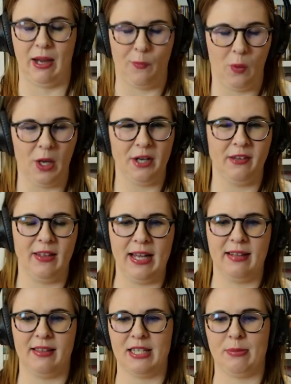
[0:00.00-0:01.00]
I wanna
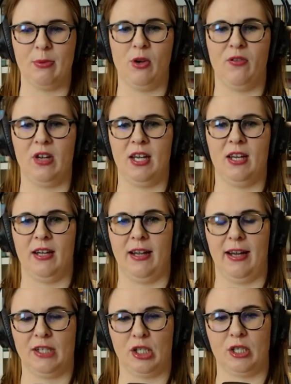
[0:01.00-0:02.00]
like this movie.
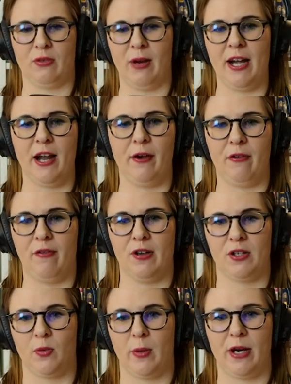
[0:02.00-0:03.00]
It's just right now it
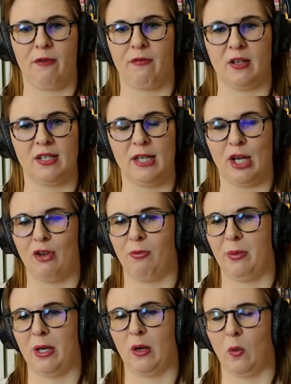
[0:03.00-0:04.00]
feels weird for the sake of
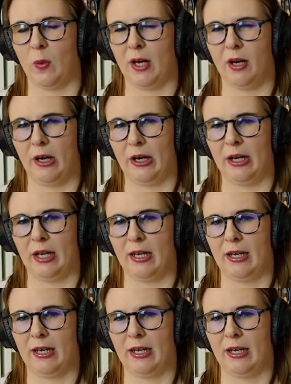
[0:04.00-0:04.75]
being weird.